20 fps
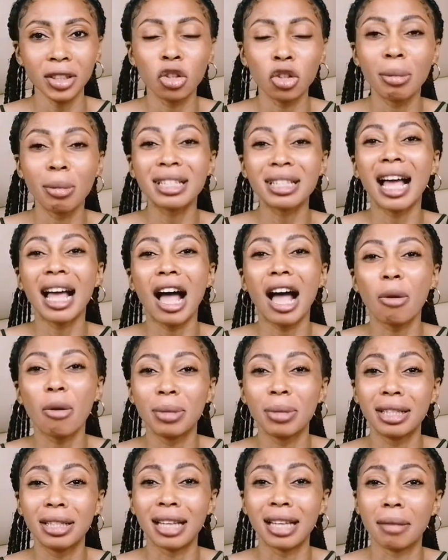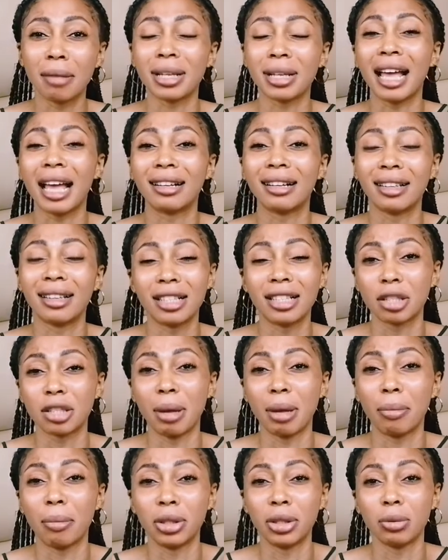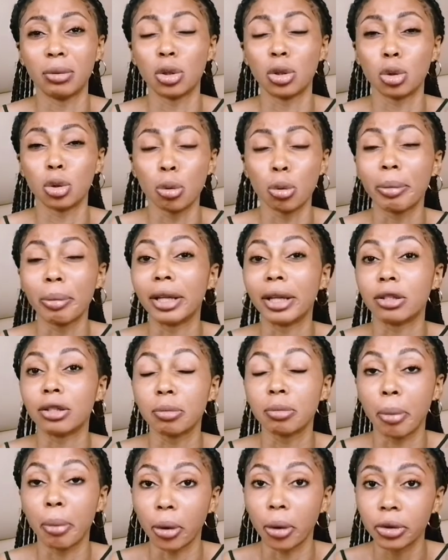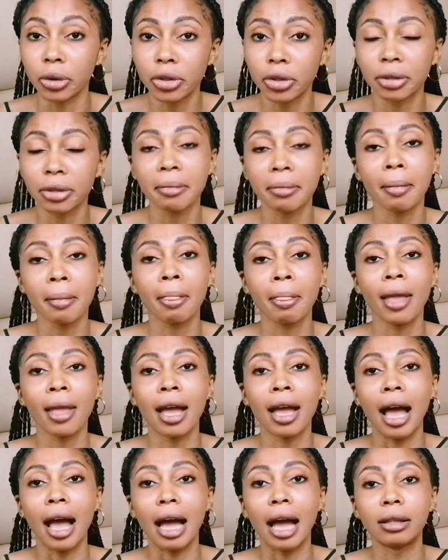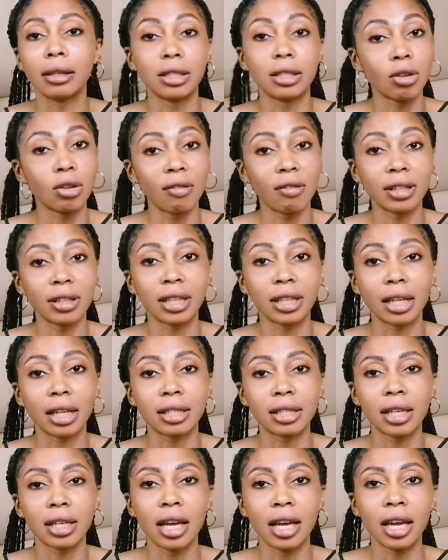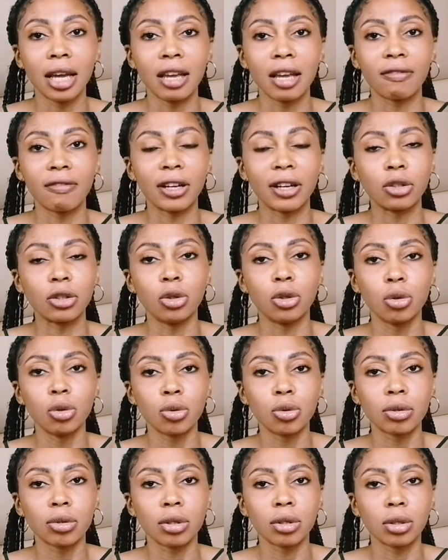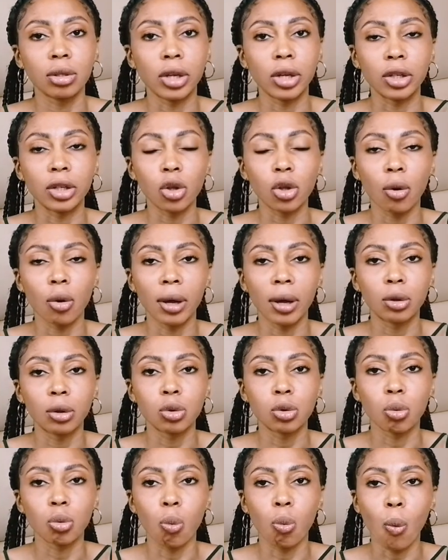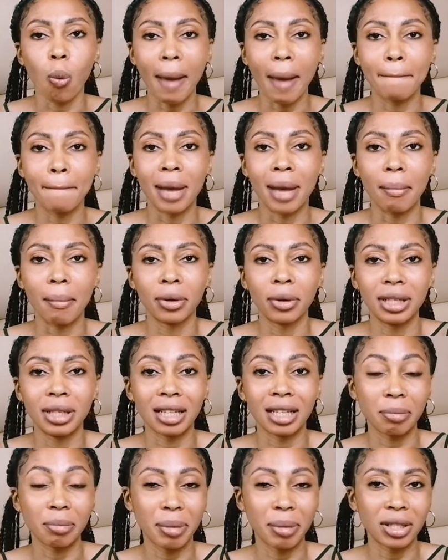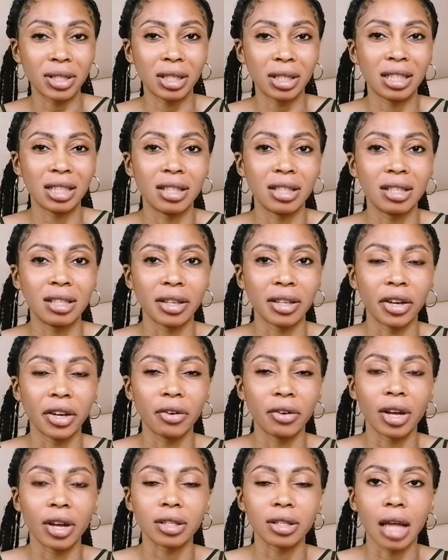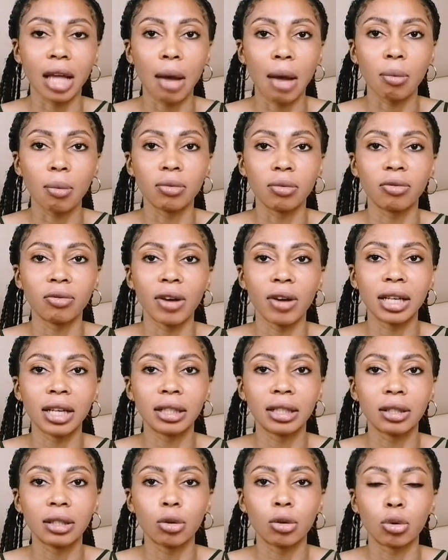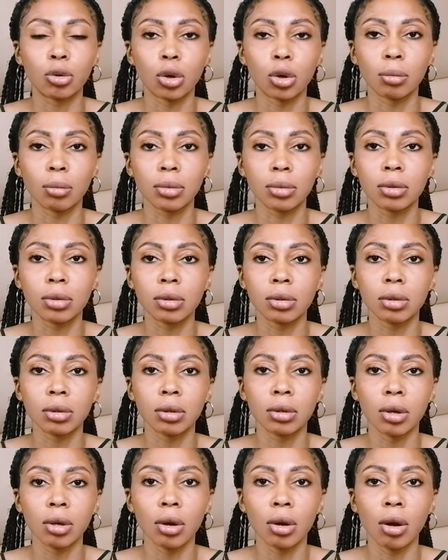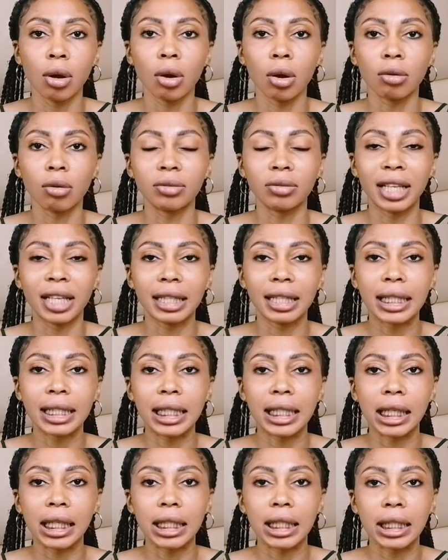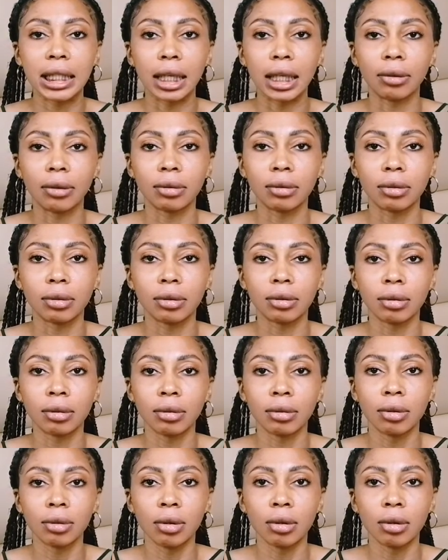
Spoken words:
no matter how many times I cleansed my body with soap and sponge, I discovered that if I used a towel to wipe my body, especially in these areas, I would find crumbs of dead skin cells